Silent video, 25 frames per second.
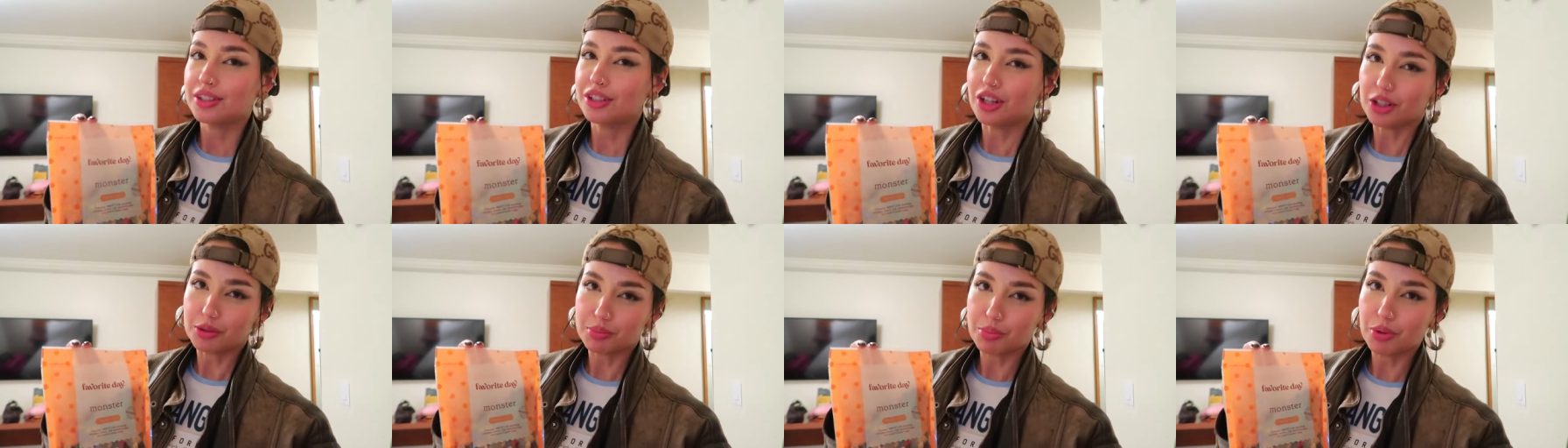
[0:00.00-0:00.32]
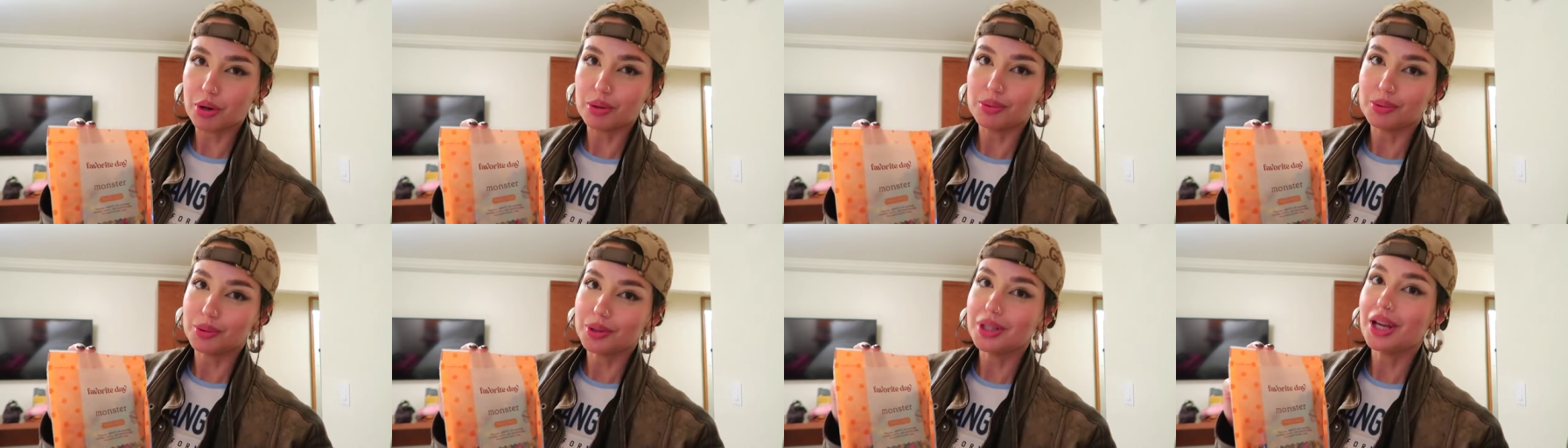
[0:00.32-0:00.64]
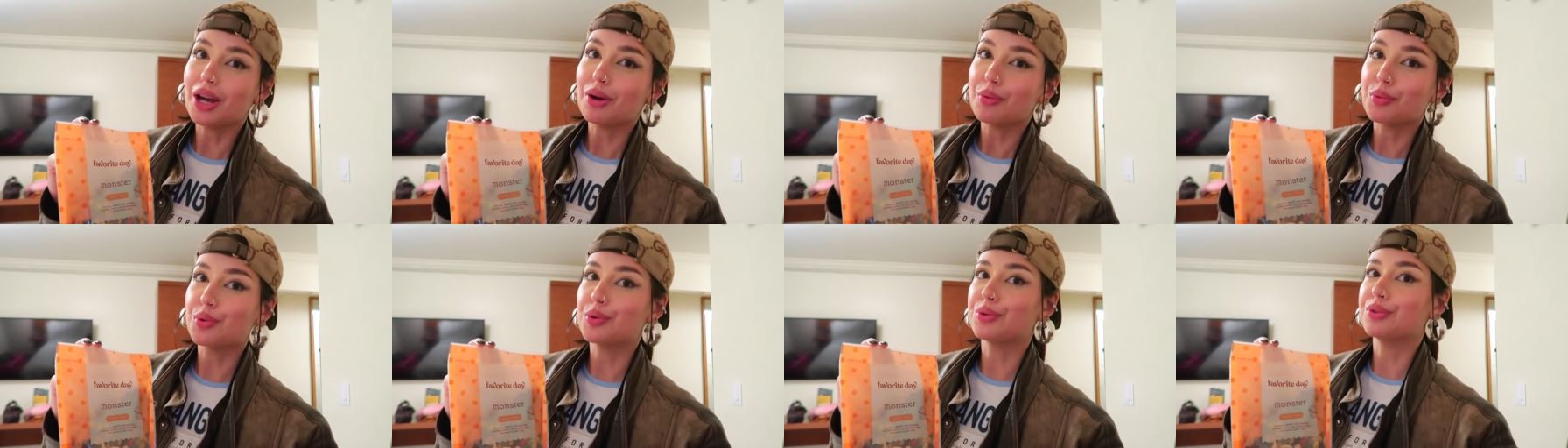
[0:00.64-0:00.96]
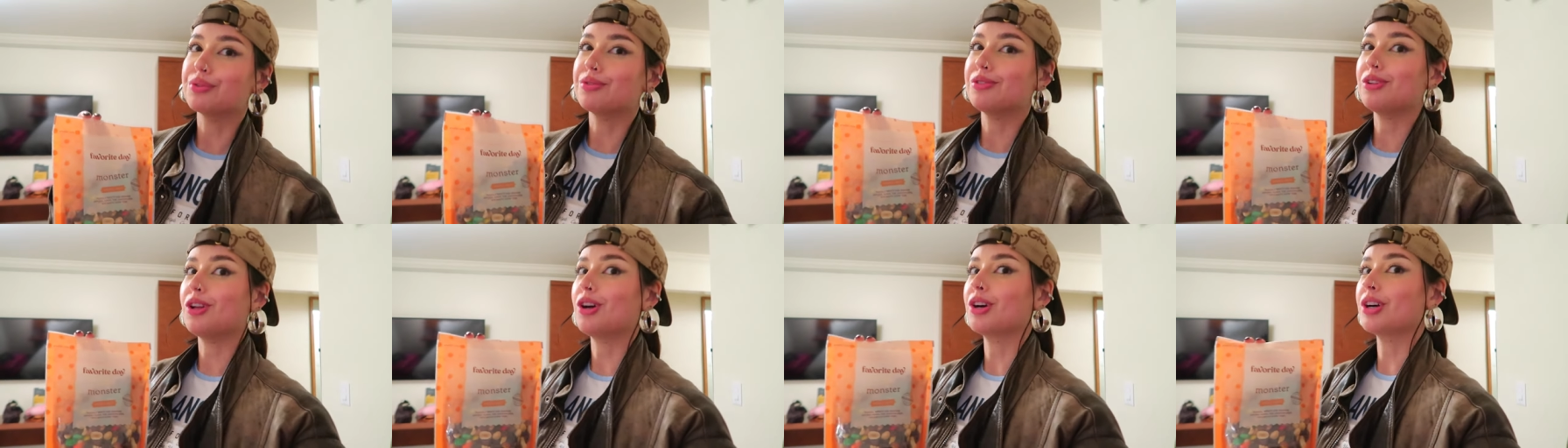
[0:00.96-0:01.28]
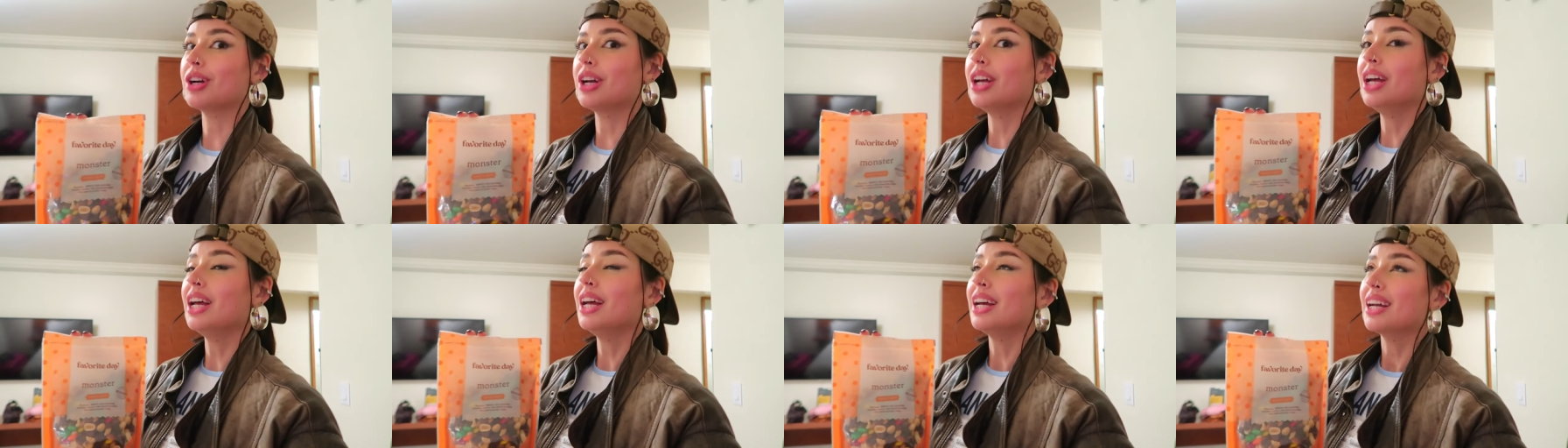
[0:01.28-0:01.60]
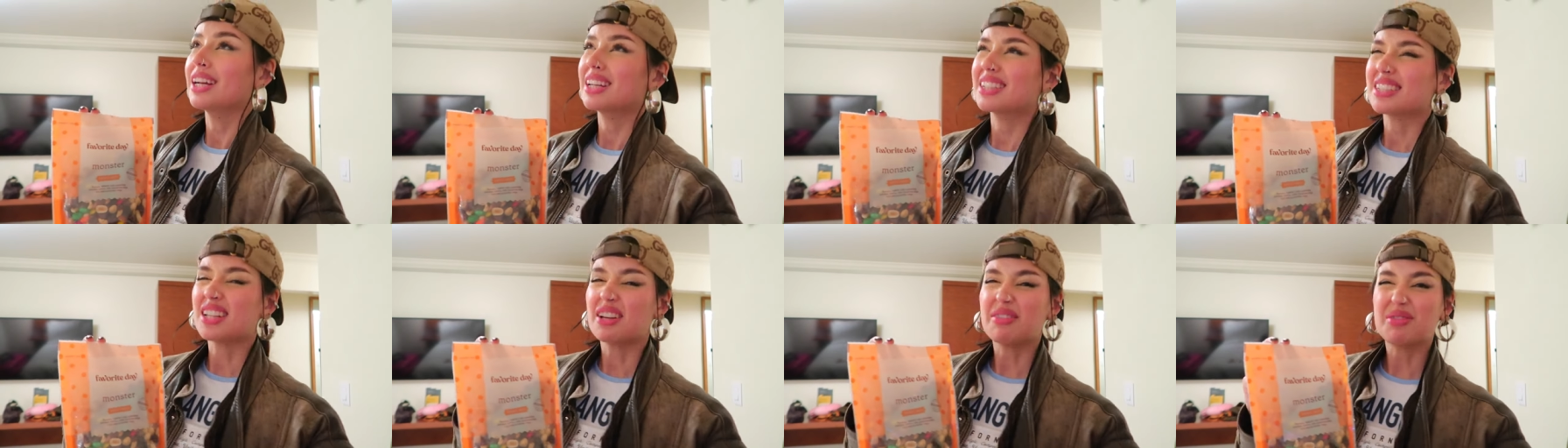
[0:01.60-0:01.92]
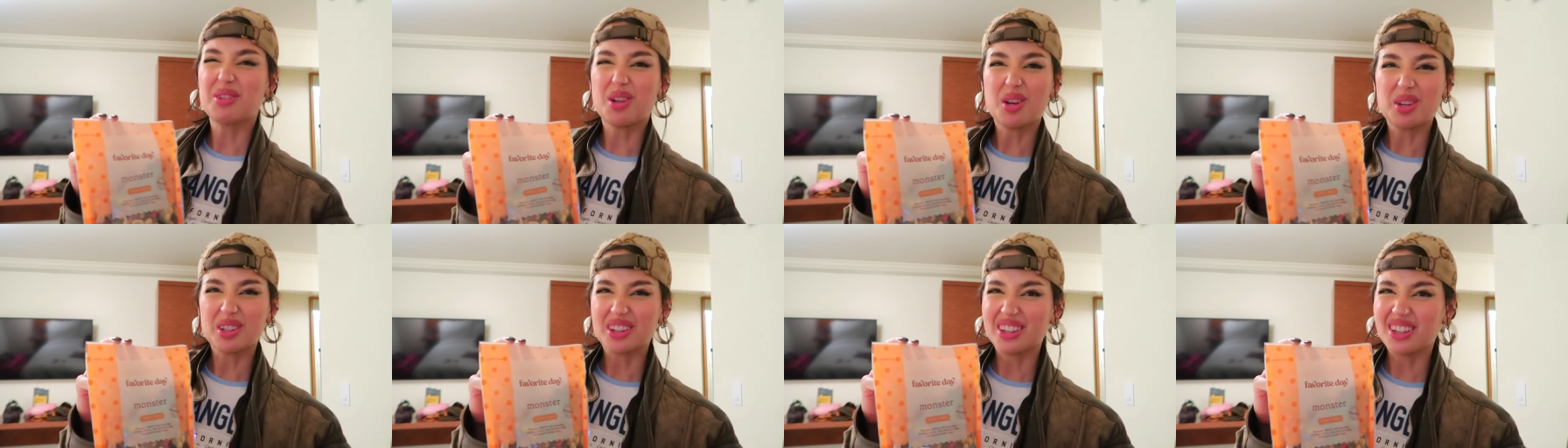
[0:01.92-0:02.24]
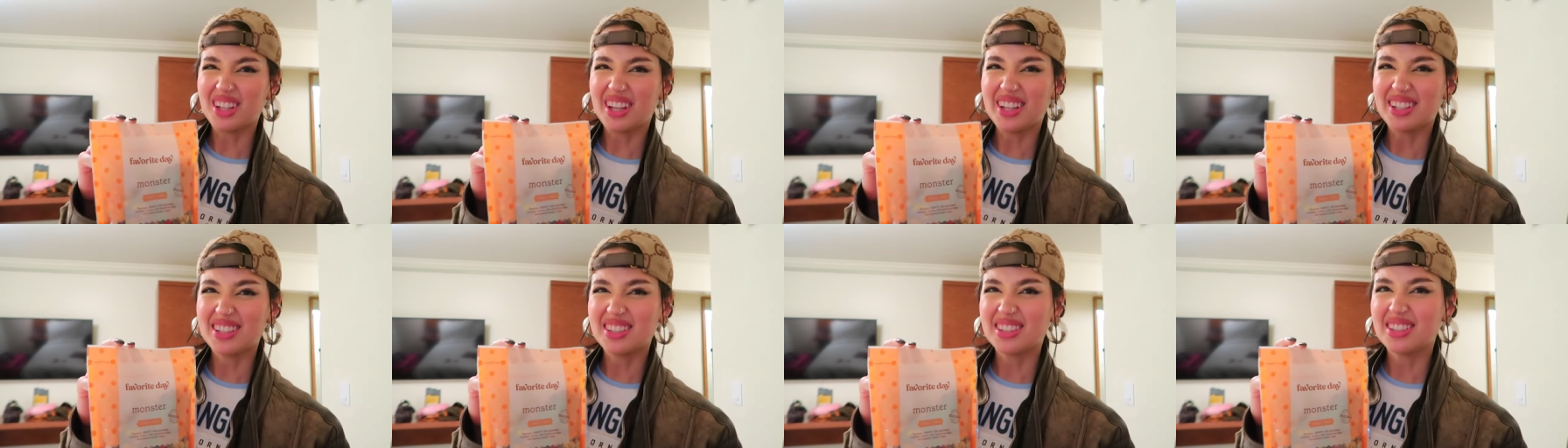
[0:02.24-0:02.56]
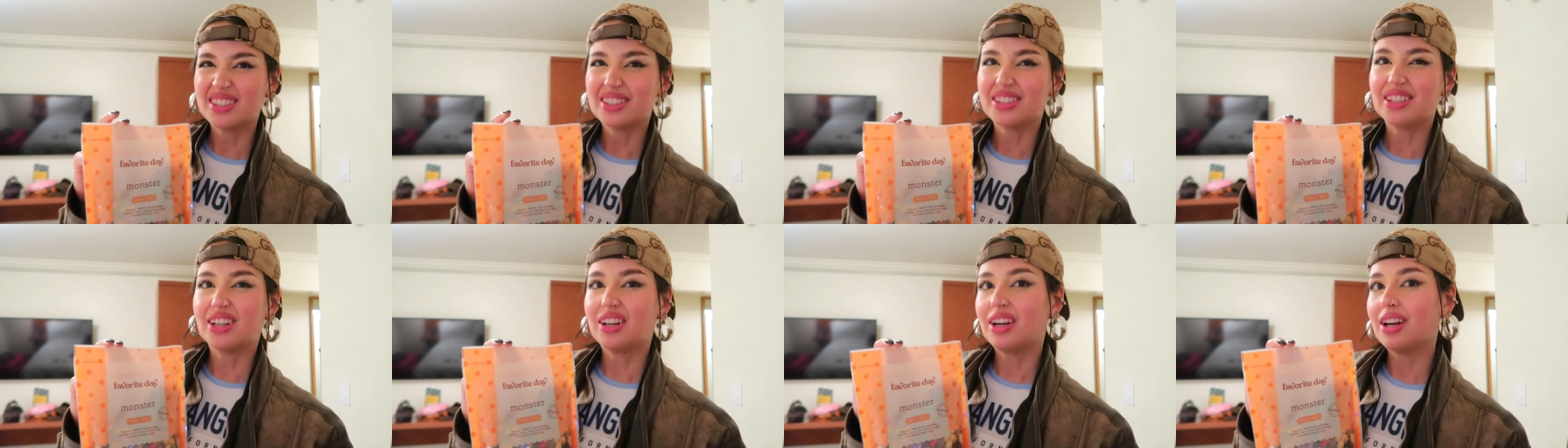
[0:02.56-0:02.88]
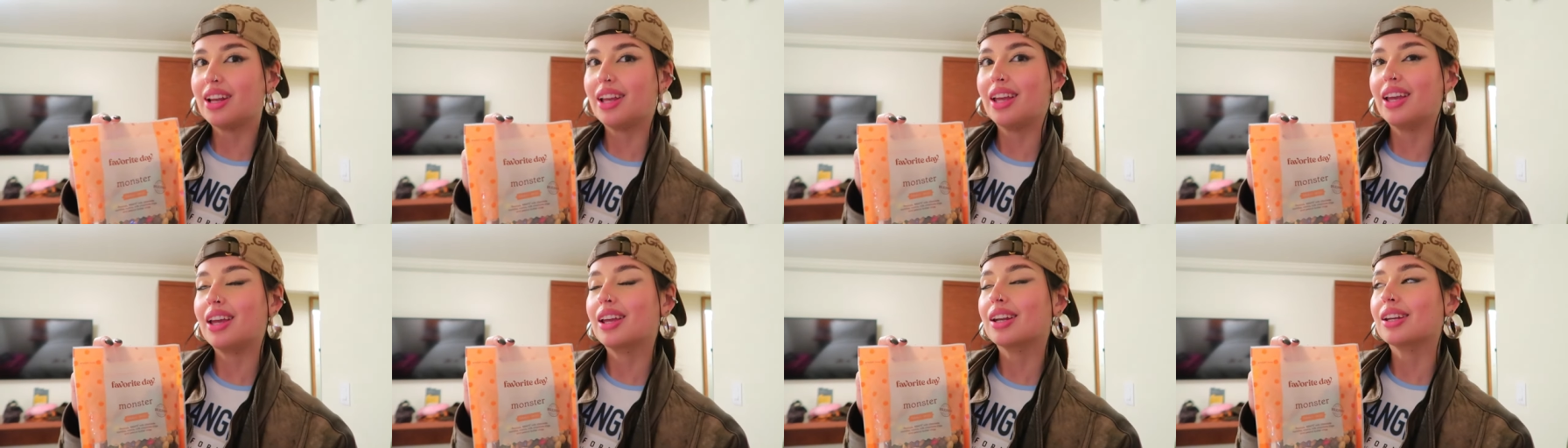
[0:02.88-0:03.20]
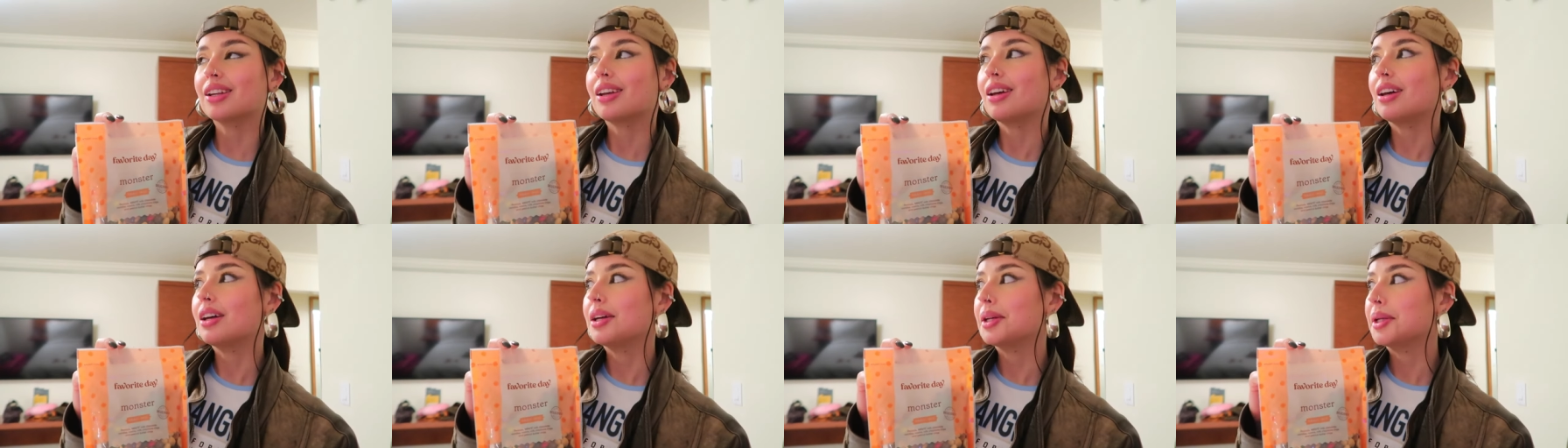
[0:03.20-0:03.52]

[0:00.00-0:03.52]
not probably, I won't vlog, because I vlogged last year, and